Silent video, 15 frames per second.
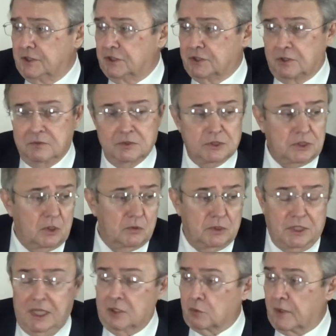these students
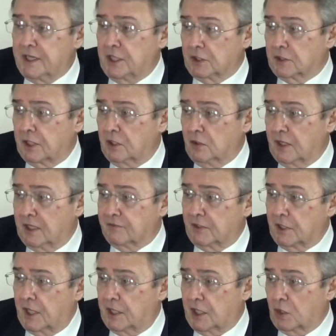don't can't read it. They don't
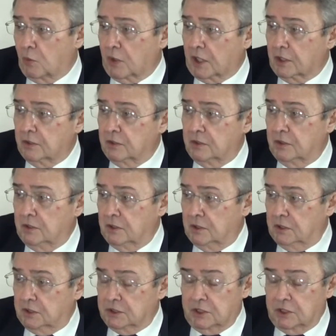have it anywhere. Yeah, right.